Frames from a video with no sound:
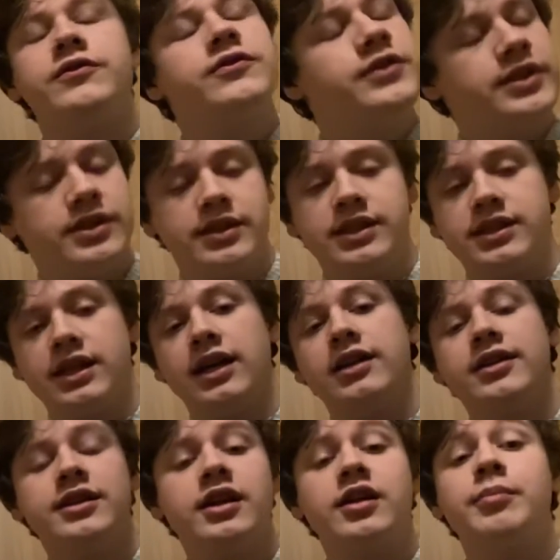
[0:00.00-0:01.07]
field has gotten
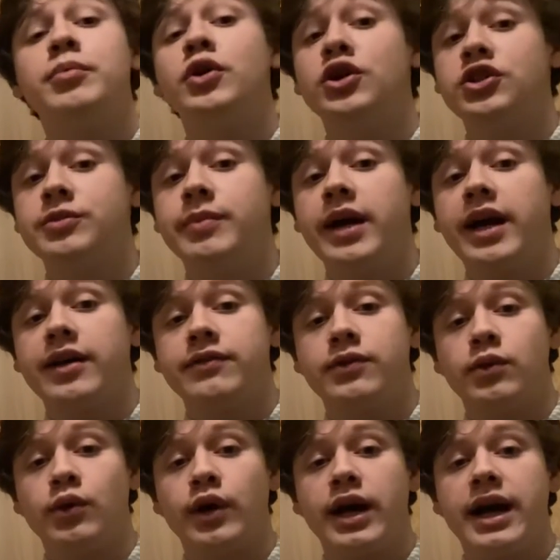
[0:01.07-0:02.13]
a lot of pushback
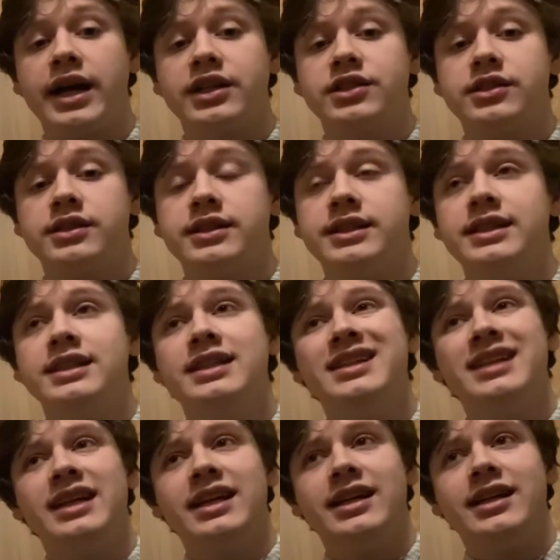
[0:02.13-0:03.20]
for, actually.
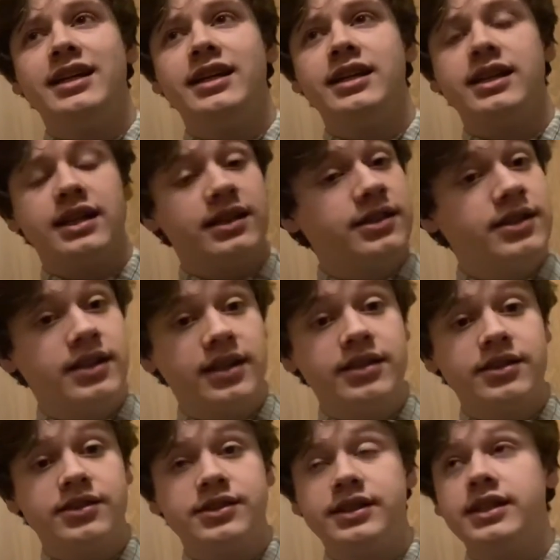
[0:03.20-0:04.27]
And I
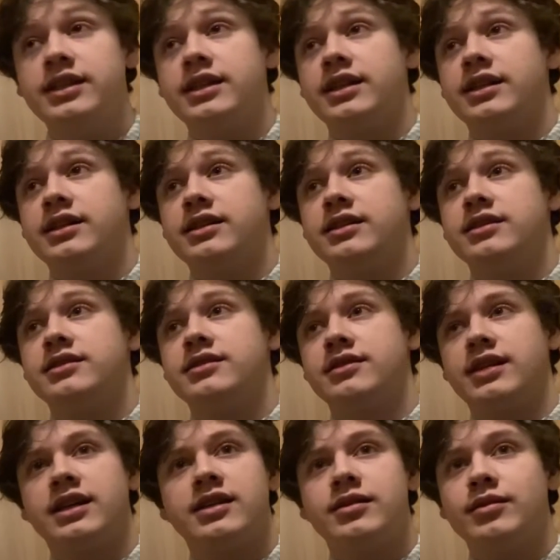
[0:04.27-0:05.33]
understand that. It's
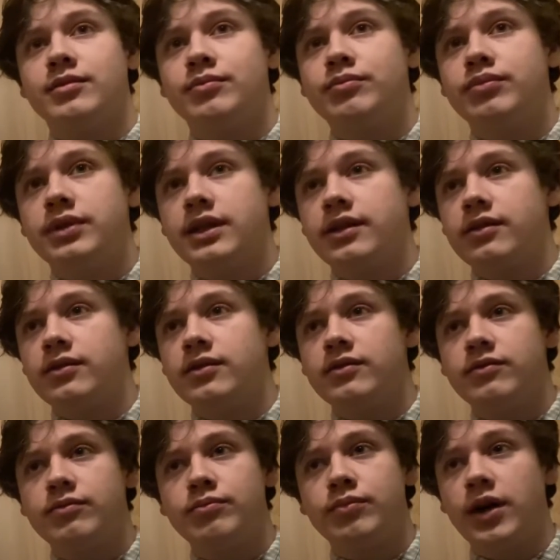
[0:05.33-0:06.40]
got a plethora of
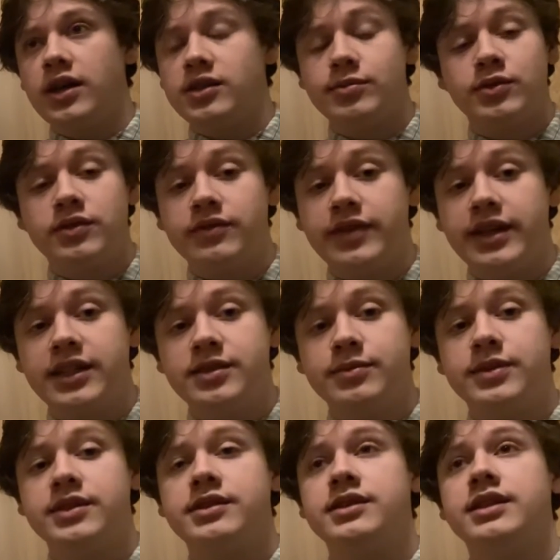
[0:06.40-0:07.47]
possible
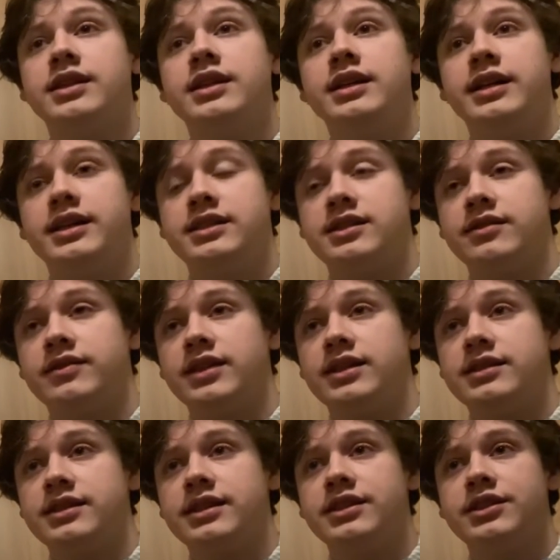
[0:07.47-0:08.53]
advancements in
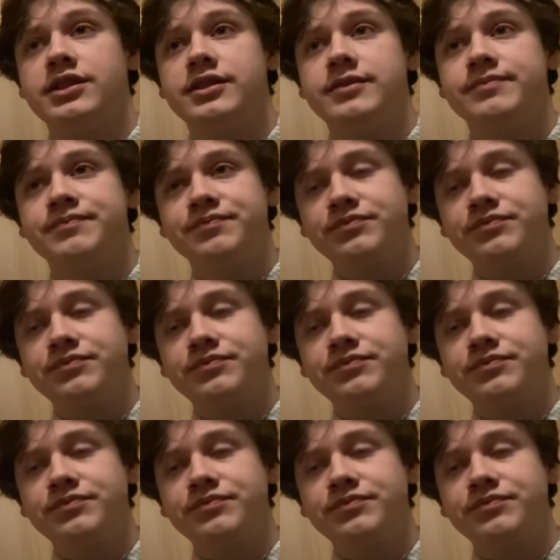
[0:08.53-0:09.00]
civilization.